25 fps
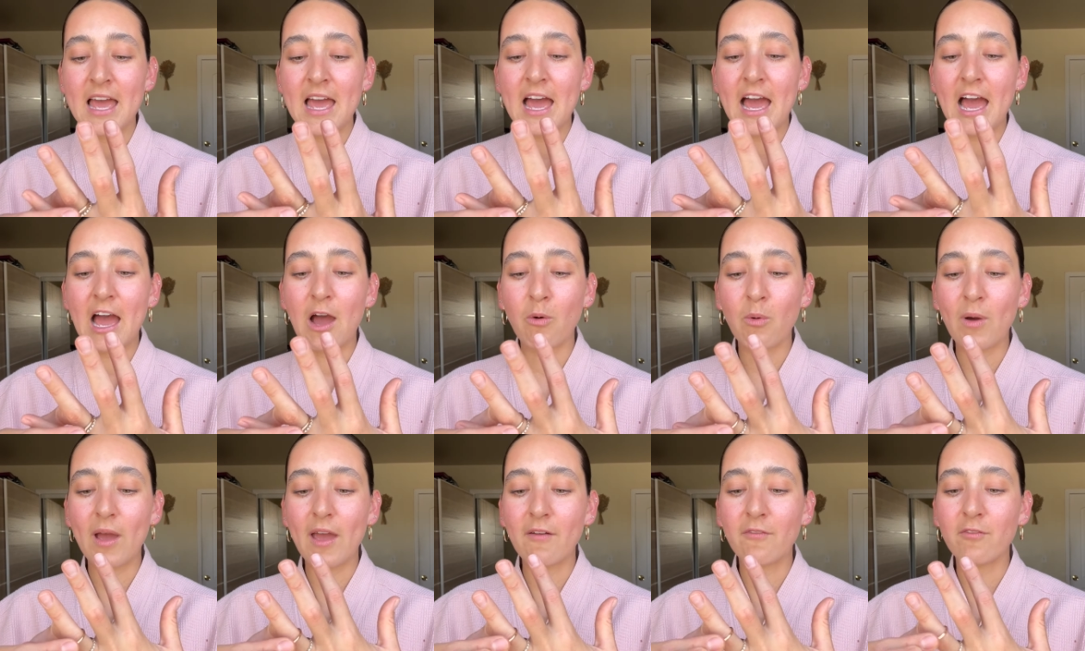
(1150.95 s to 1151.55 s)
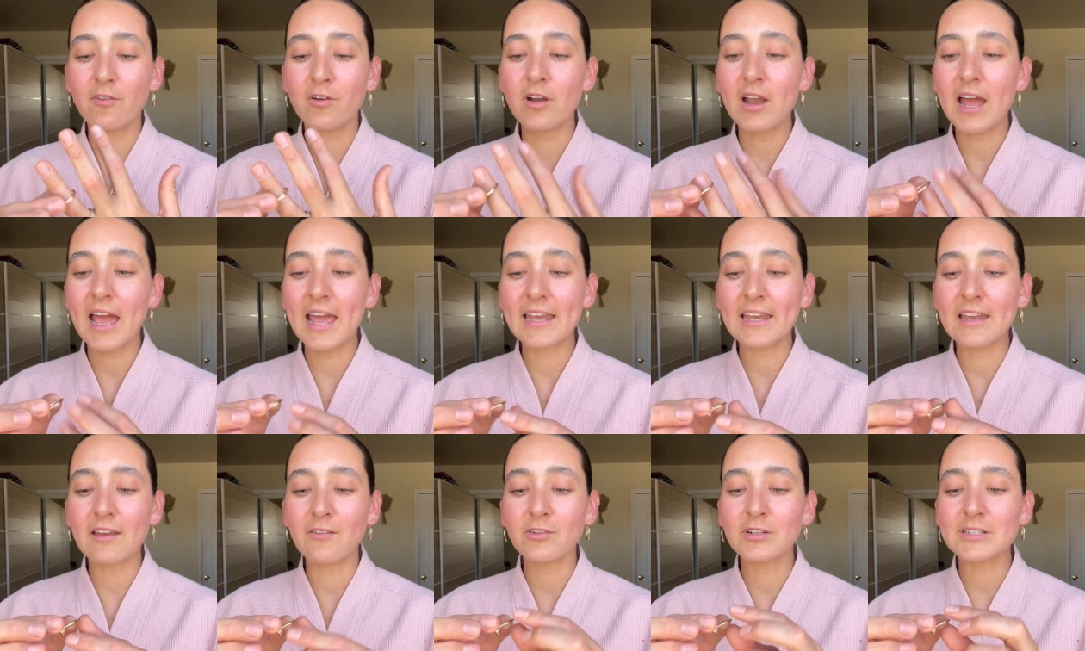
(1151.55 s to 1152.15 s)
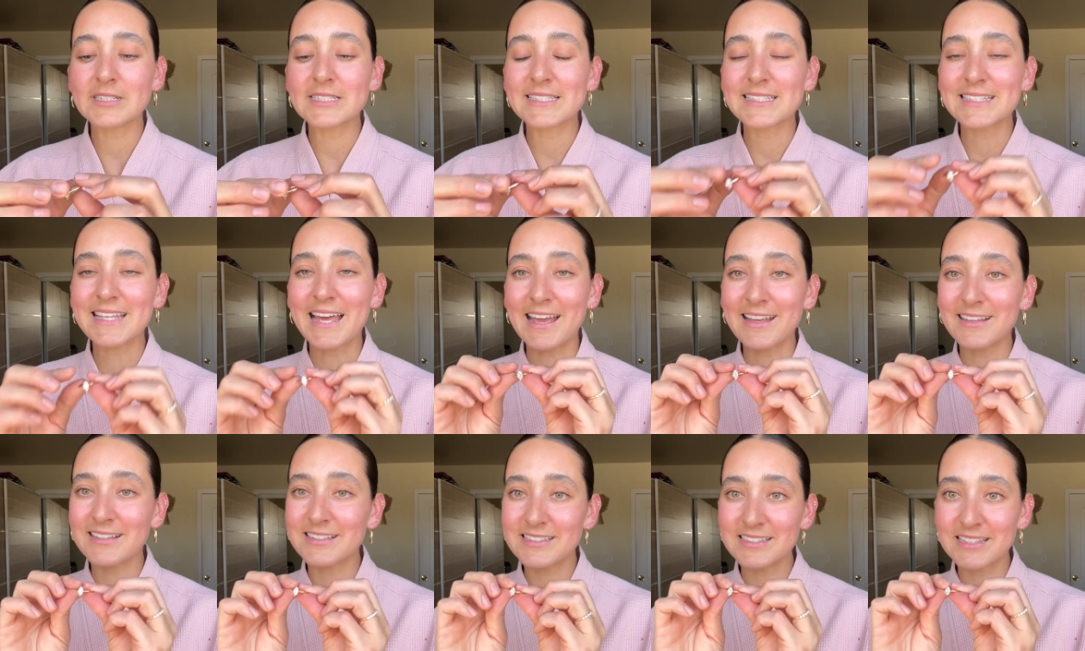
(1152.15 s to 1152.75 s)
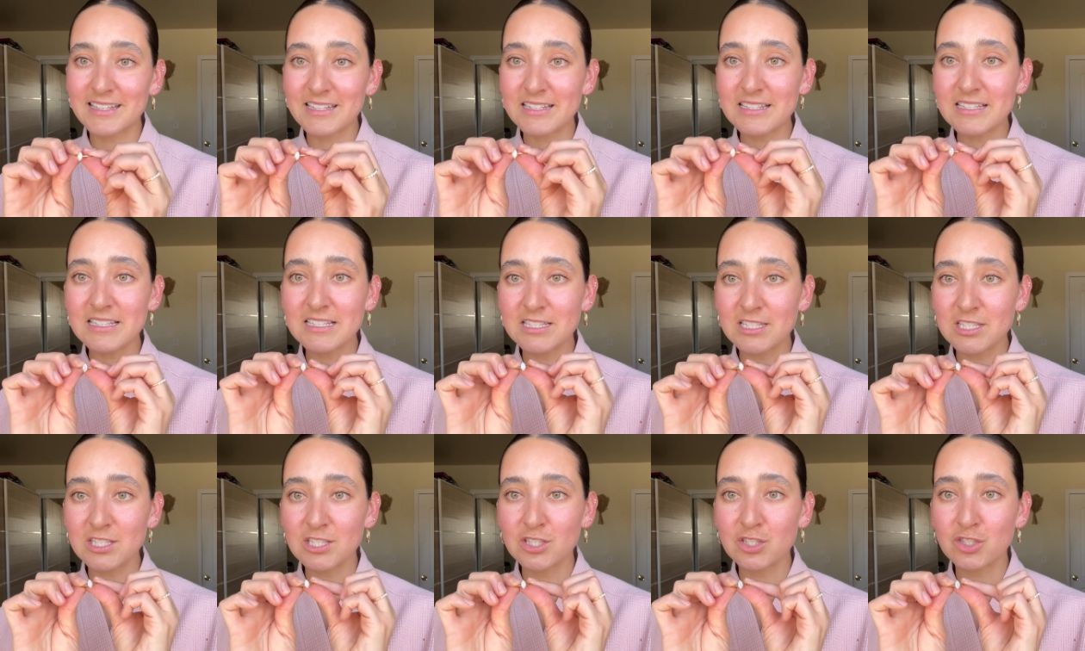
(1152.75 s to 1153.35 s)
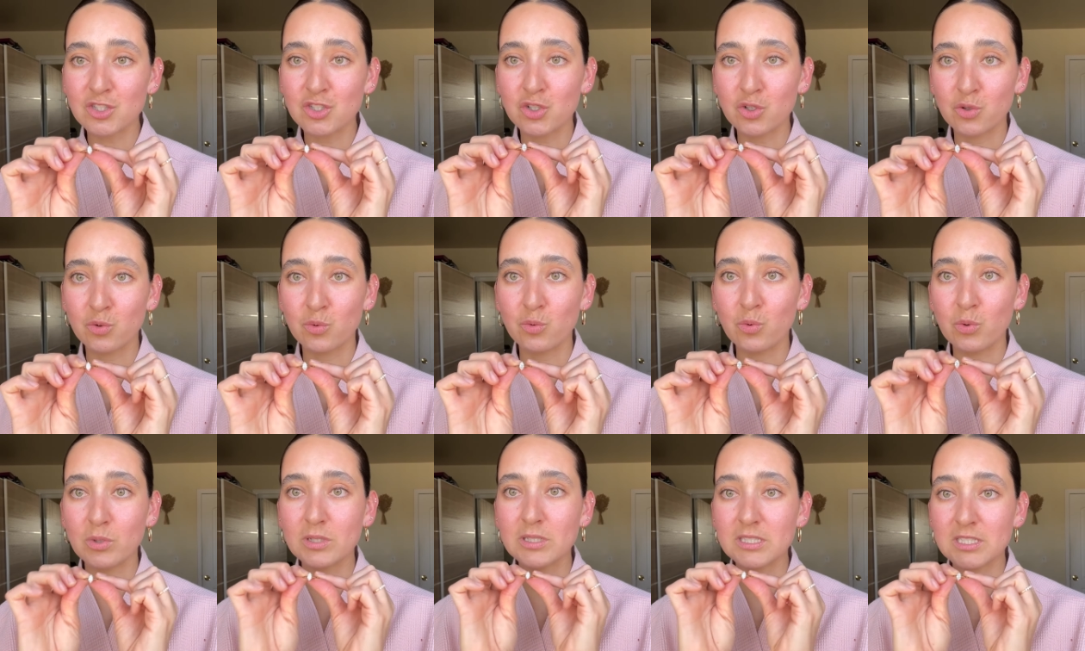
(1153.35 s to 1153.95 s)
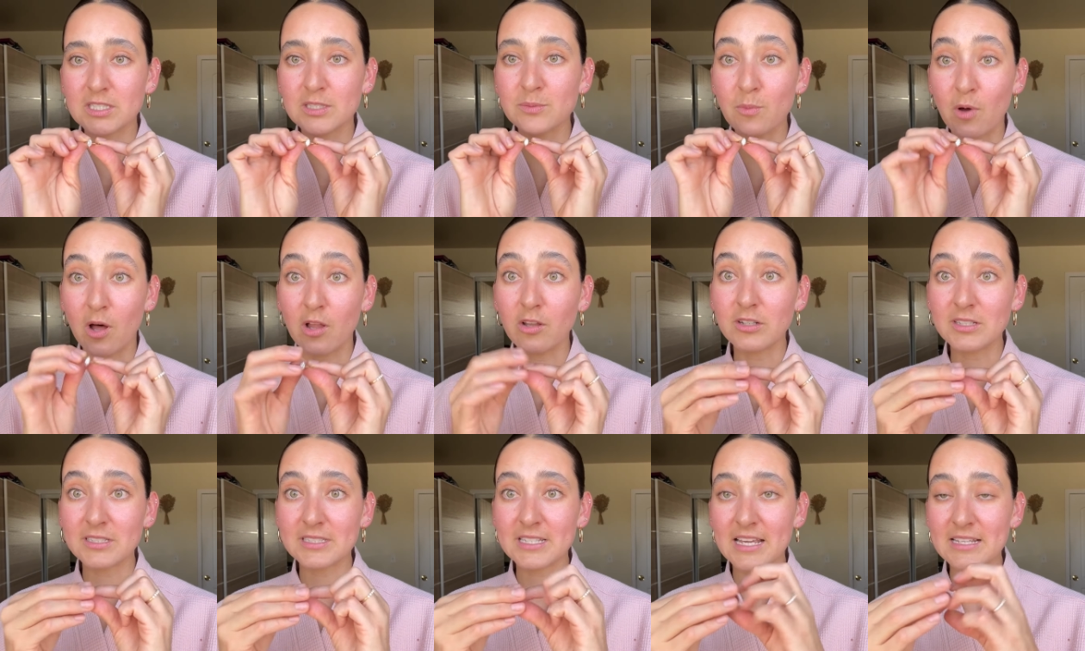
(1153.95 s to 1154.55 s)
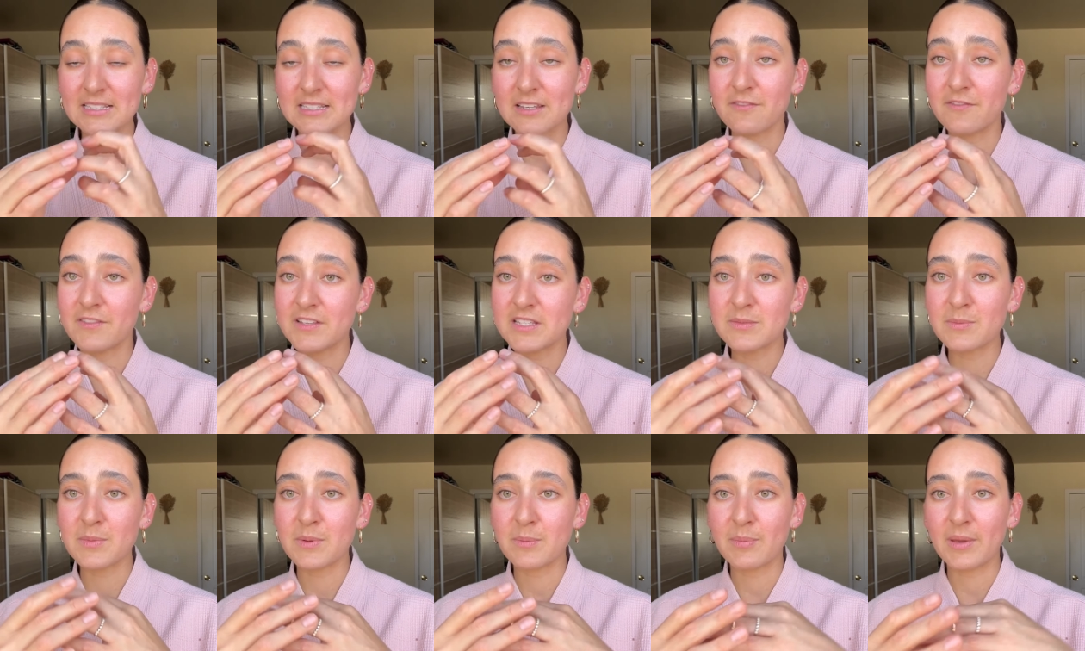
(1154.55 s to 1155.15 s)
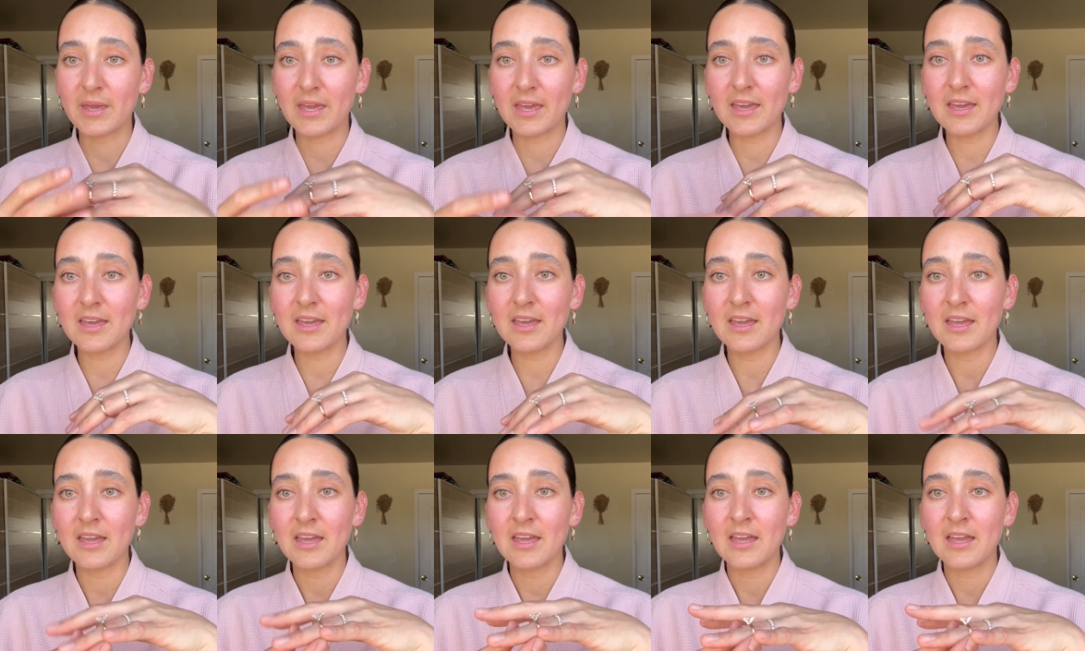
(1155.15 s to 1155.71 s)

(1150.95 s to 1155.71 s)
However, I never size this to smaller size. It fits me big.